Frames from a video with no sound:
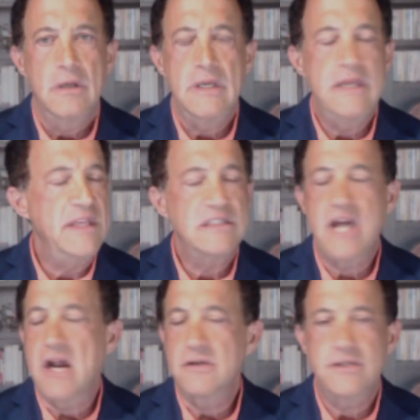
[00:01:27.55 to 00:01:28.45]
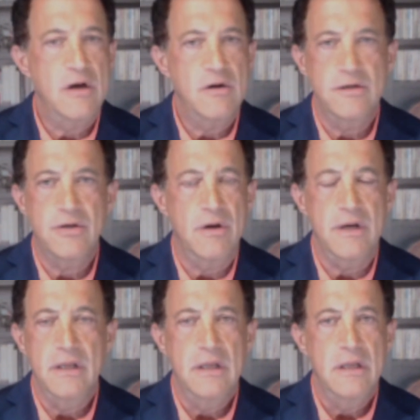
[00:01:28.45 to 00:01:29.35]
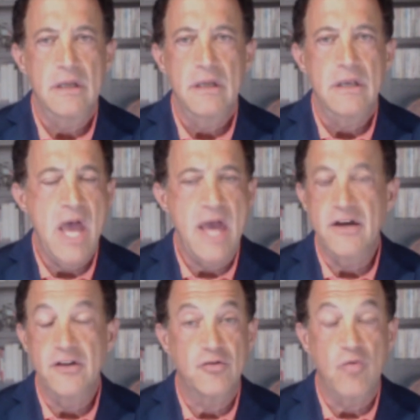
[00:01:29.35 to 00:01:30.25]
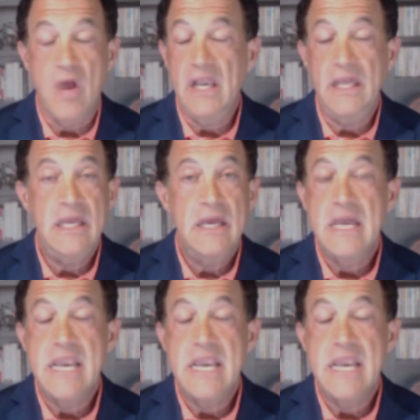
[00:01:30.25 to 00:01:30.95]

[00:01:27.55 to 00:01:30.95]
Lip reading: in the entire territory. Not an Israeli,